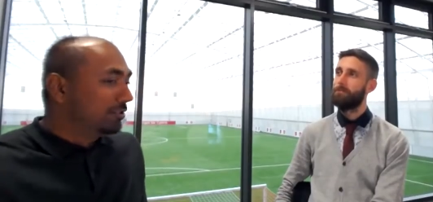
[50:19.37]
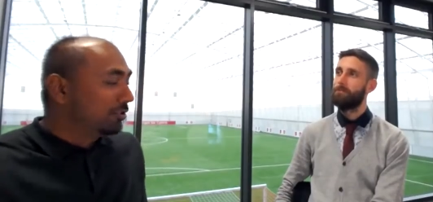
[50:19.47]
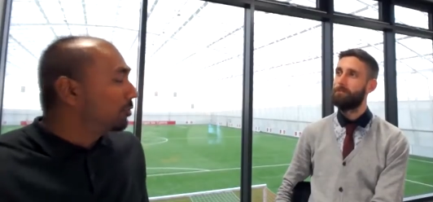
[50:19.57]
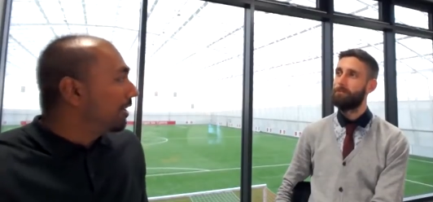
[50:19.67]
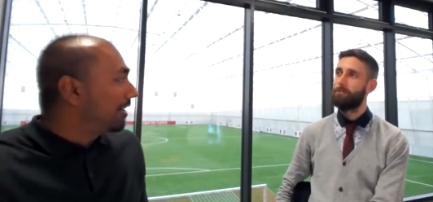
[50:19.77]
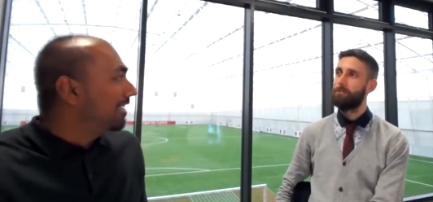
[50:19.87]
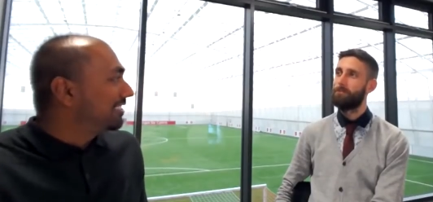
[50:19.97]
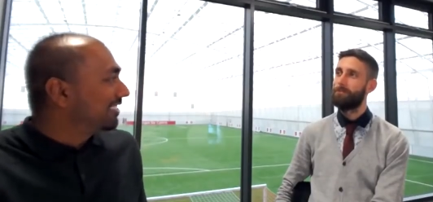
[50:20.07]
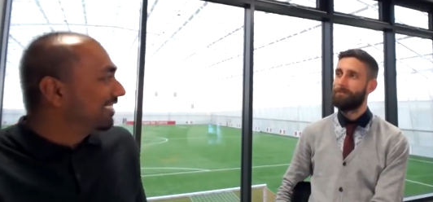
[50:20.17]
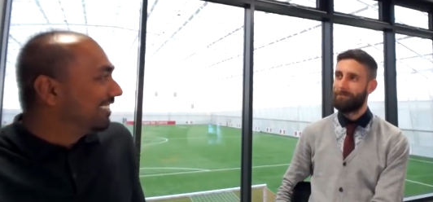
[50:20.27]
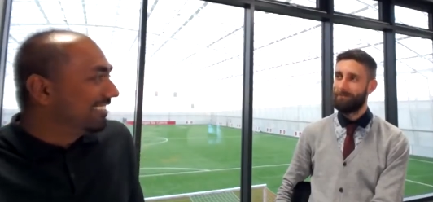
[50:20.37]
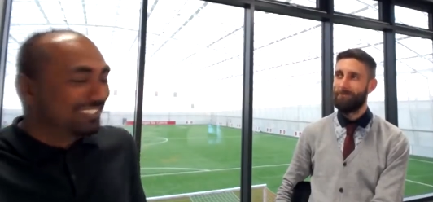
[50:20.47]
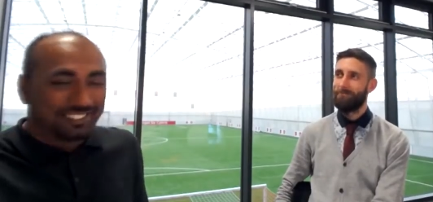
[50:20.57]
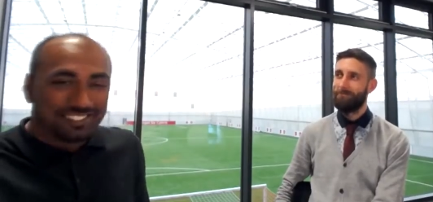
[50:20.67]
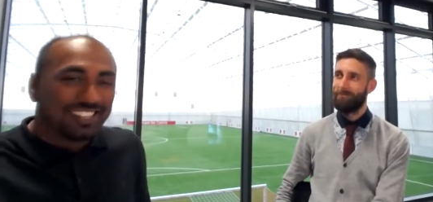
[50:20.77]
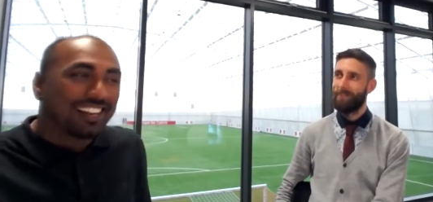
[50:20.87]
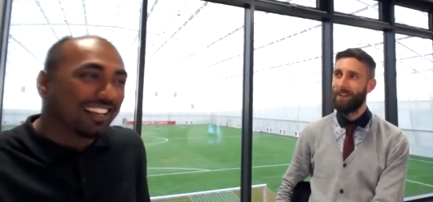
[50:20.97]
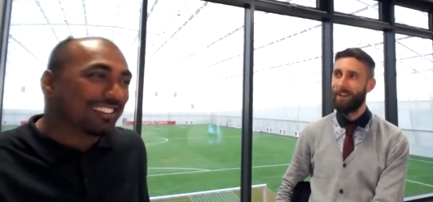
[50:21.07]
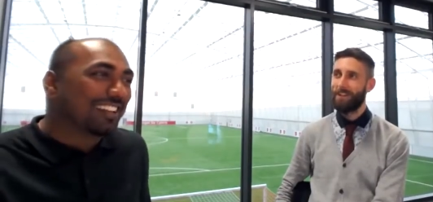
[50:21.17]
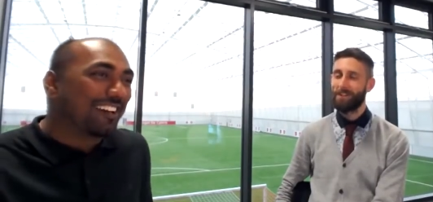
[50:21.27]
Speaker 1: uh, so it's quite nice. Uh,
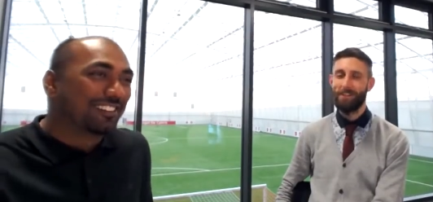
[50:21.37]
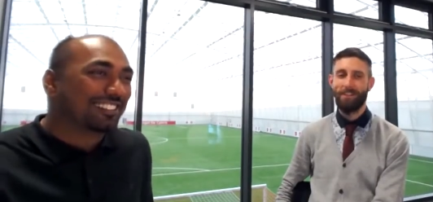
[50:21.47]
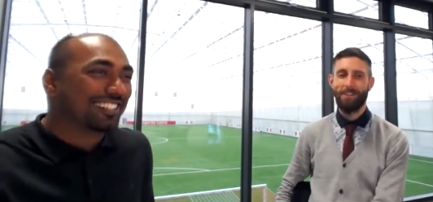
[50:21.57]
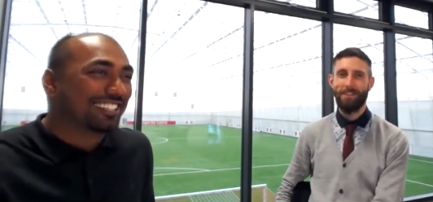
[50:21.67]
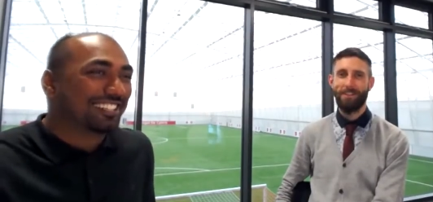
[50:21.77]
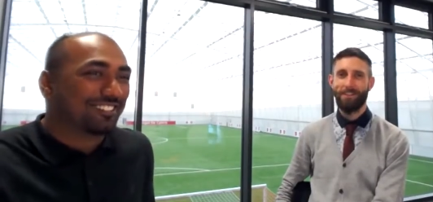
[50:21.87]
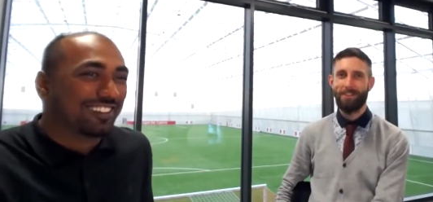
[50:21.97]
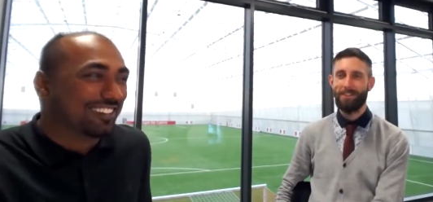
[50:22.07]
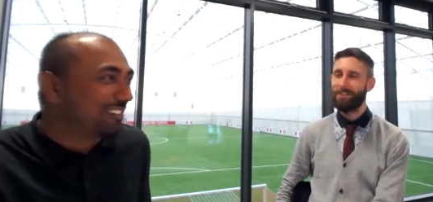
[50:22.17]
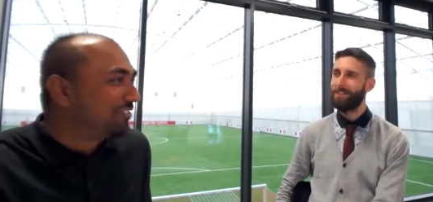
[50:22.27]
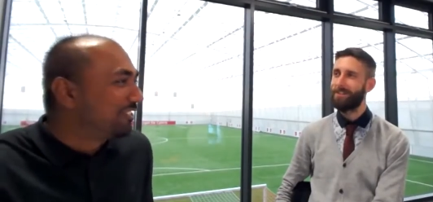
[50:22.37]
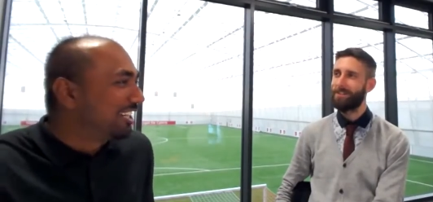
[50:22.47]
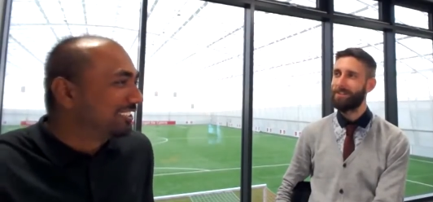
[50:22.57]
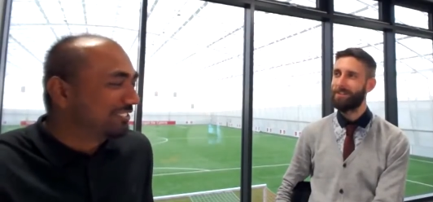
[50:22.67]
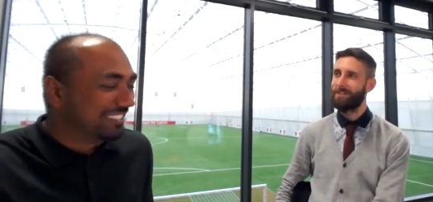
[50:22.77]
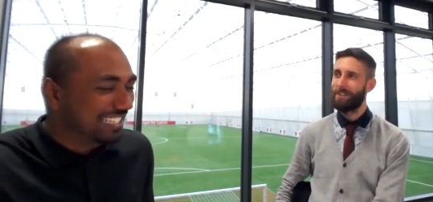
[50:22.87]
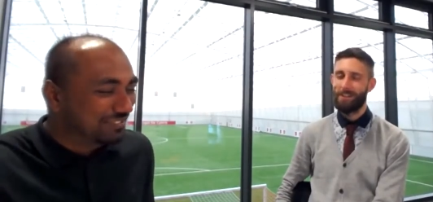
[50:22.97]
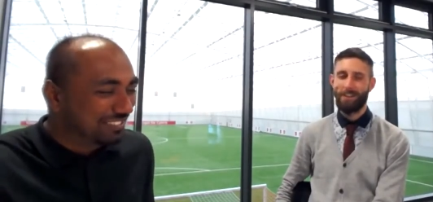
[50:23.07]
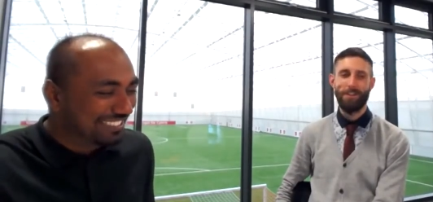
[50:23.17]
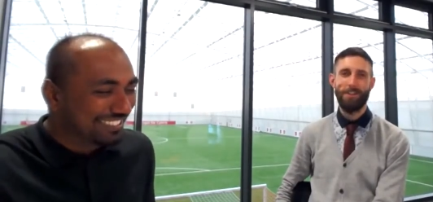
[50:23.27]
I like the diversity, the different range
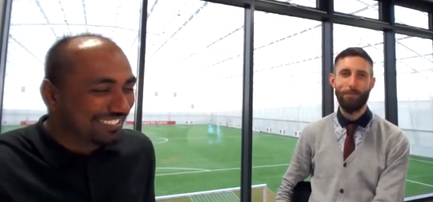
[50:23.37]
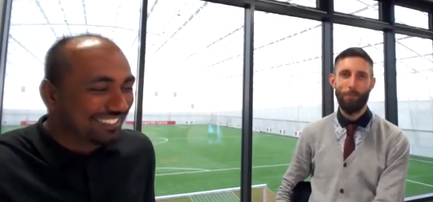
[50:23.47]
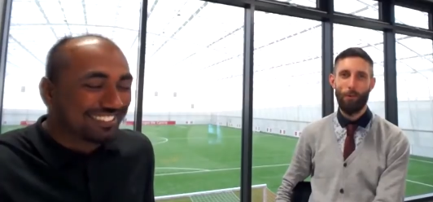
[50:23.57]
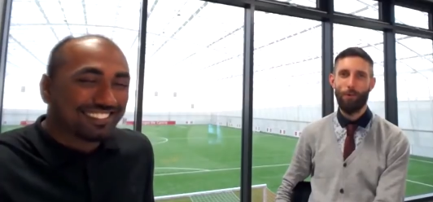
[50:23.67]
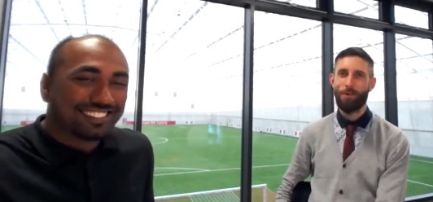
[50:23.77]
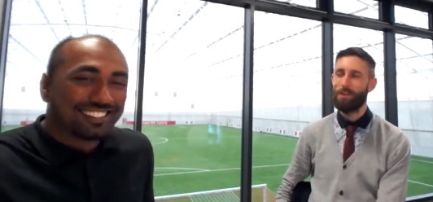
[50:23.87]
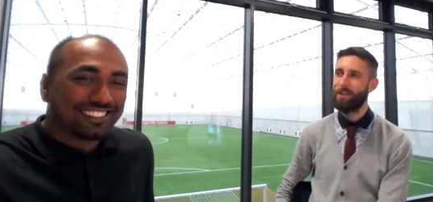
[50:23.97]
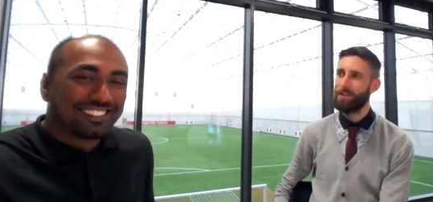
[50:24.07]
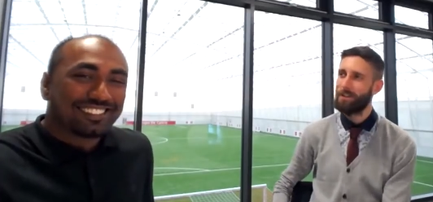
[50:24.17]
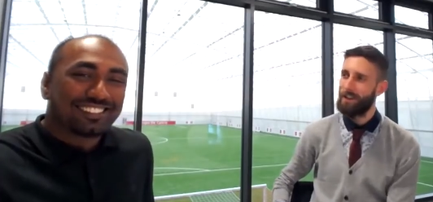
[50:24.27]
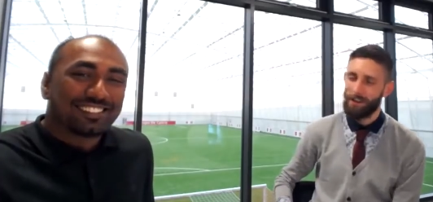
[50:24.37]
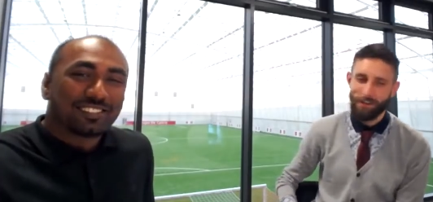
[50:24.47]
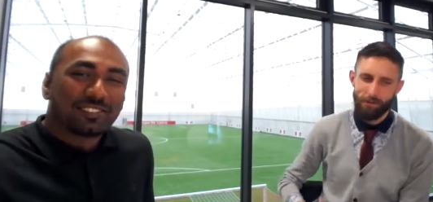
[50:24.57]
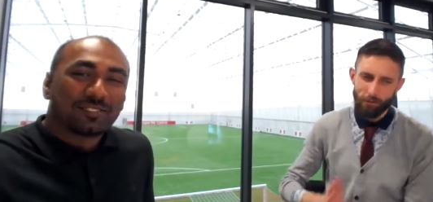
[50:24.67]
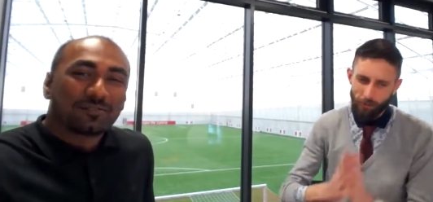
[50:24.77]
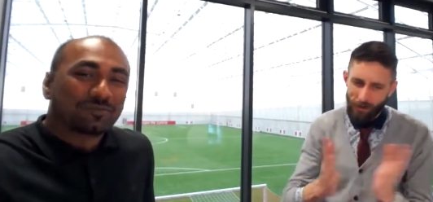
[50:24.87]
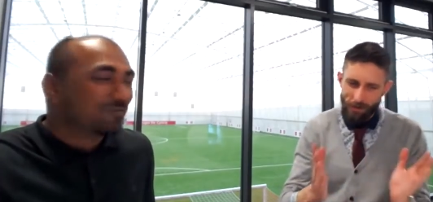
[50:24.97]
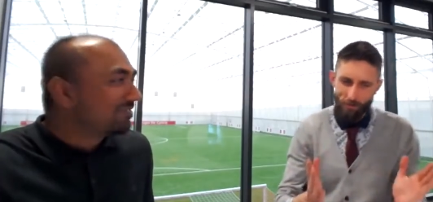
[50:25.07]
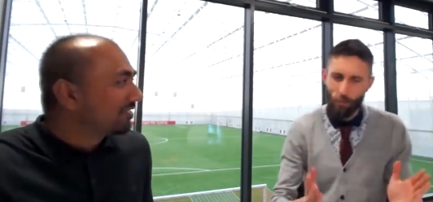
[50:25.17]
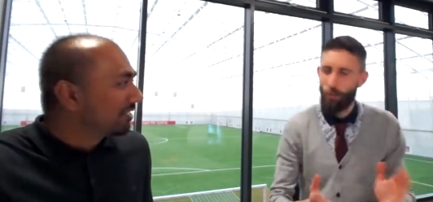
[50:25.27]
of assessments. It's important.
Speaker 2: It's good because
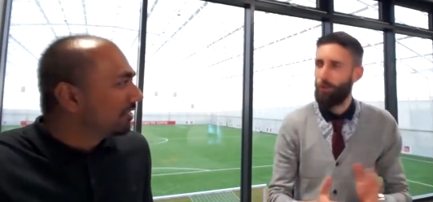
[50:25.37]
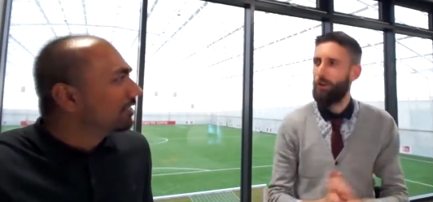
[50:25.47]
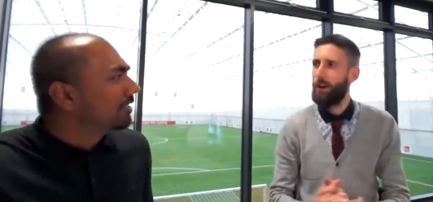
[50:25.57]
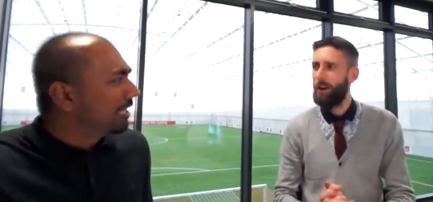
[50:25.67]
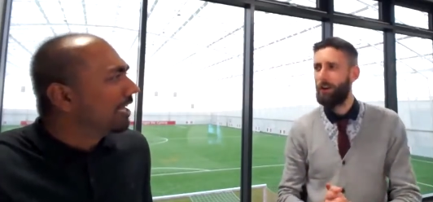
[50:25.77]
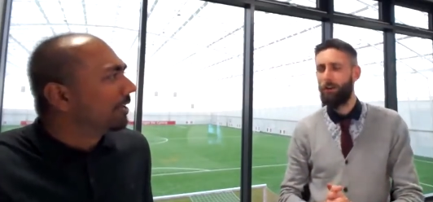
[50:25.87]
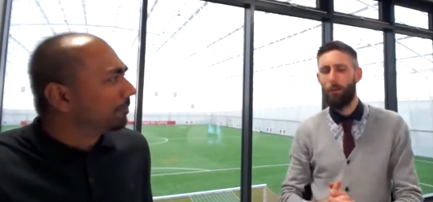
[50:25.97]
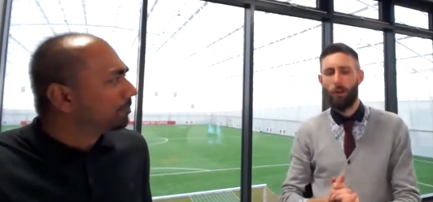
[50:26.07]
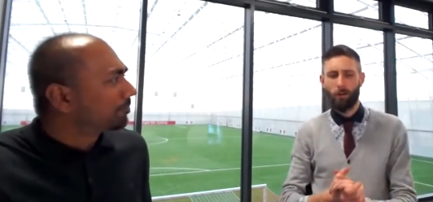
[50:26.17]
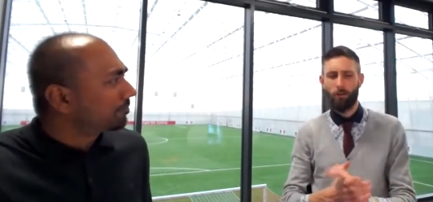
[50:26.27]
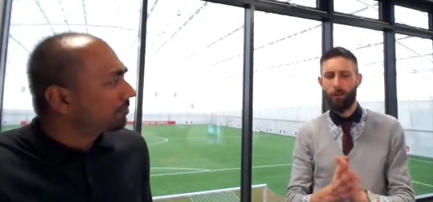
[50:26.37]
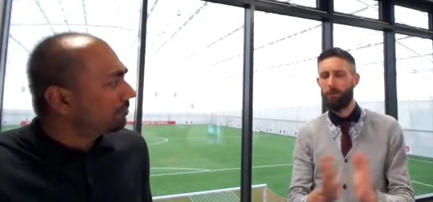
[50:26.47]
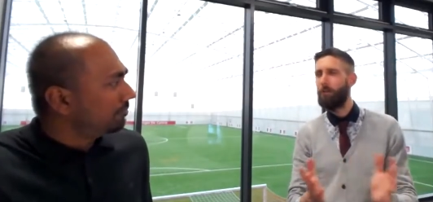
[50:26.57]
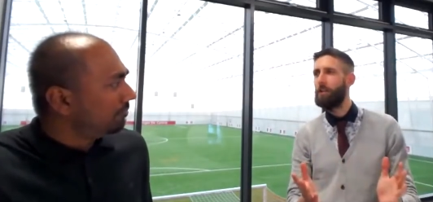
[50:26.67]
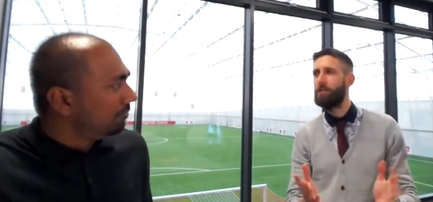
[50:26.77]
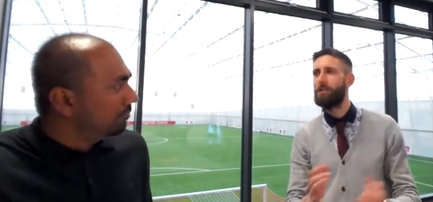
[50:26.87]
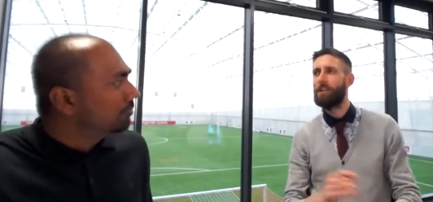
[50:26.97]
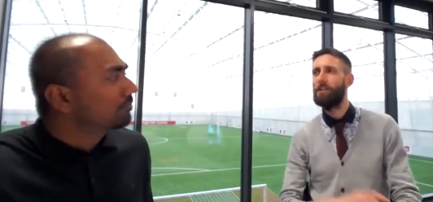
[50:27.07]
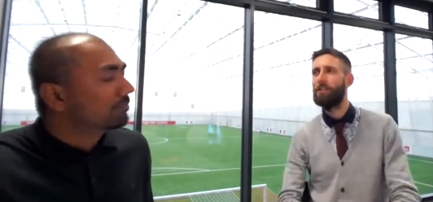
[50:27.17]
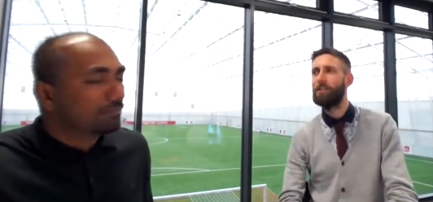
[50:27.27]
you range more, uh, yeah. a, a, greater
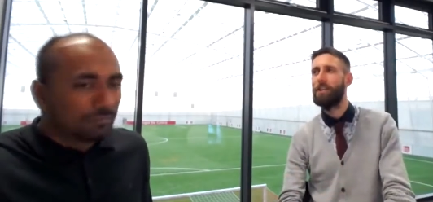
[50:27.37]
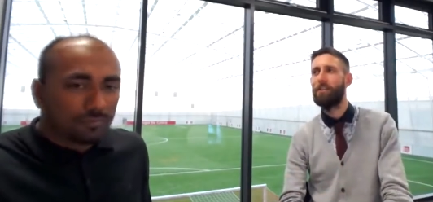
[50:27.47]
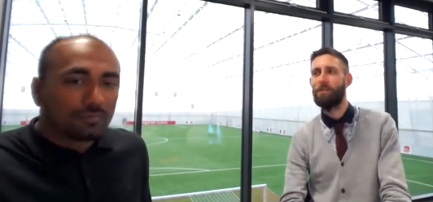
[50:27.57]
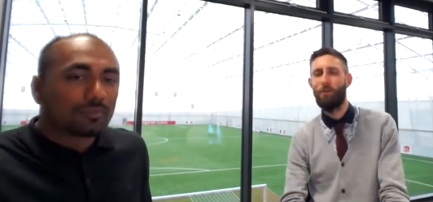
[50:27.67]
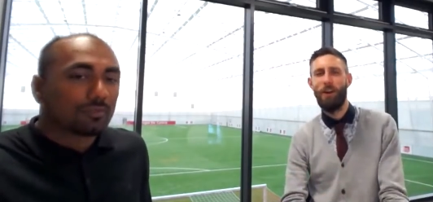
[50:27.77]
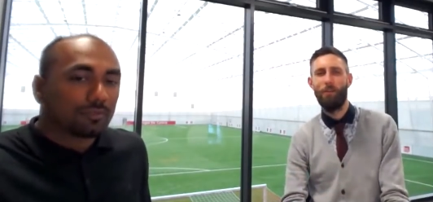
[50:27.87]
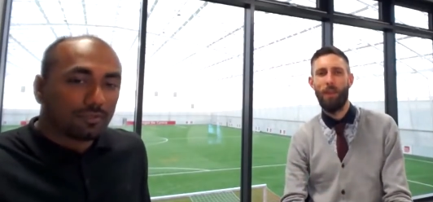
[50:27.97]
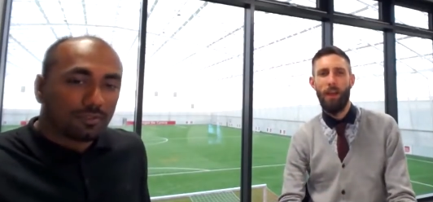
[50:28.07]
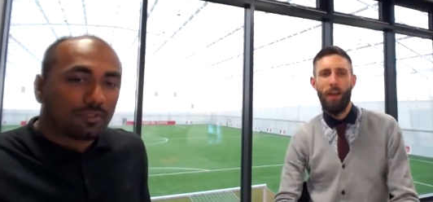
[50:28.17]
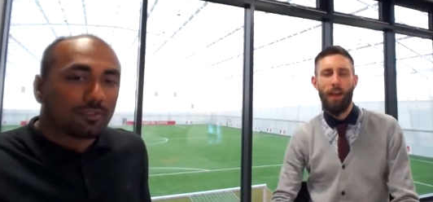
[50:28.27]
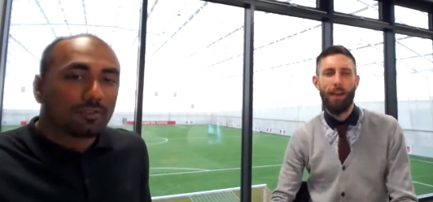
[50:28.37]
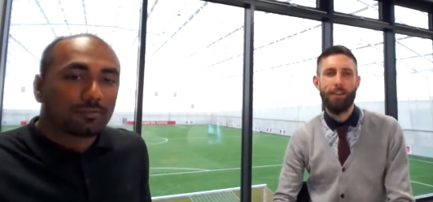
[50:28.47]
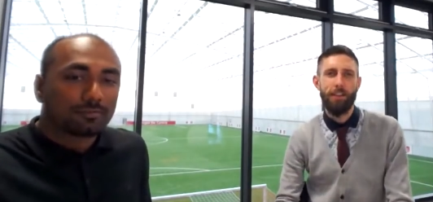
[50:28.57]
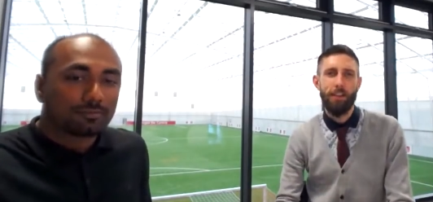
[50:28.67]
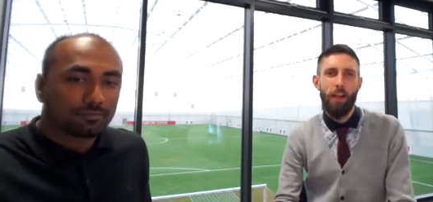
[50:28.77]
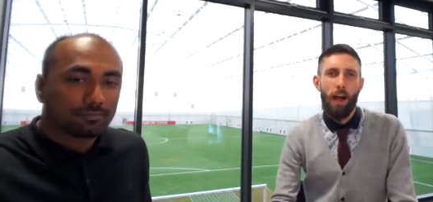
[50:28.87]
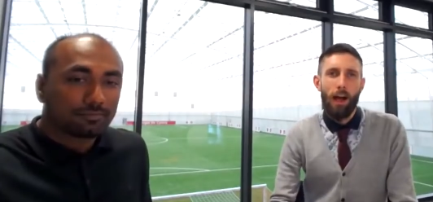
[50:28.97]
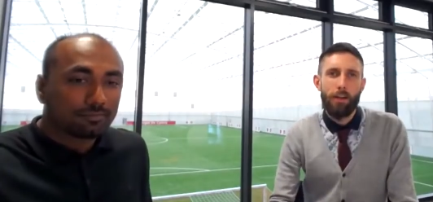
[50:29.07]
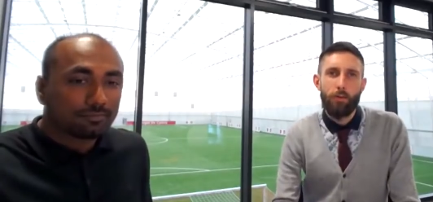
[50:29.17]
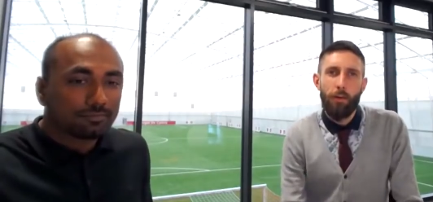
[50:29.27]
range of skills there as well. Excellent.